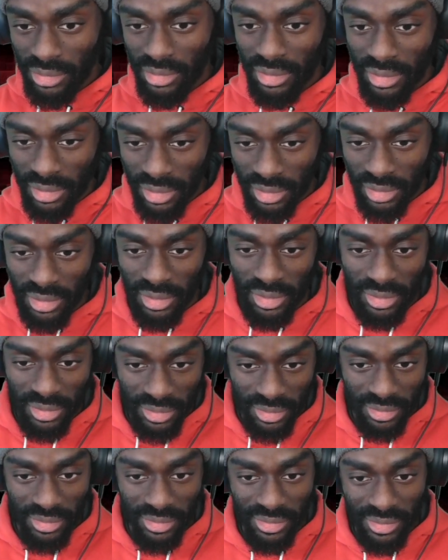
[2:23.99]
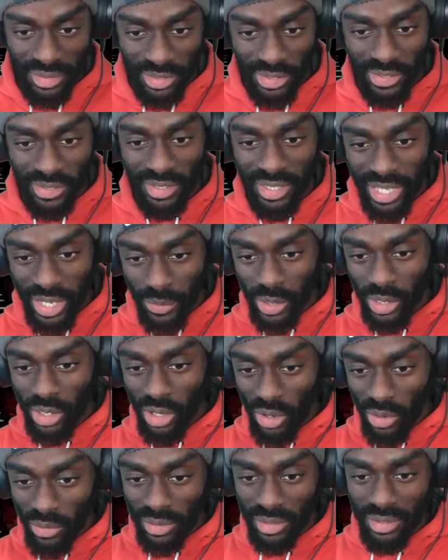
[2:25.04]
Really? There we
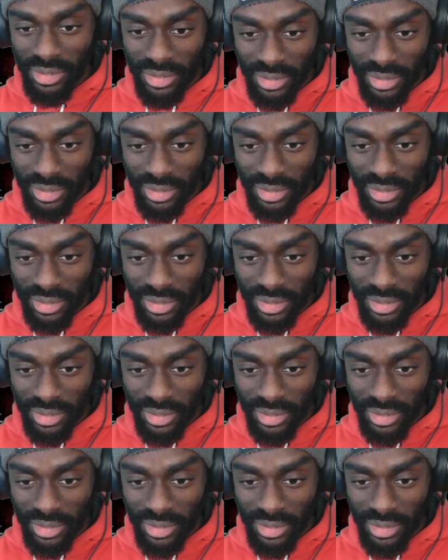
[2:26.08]
go.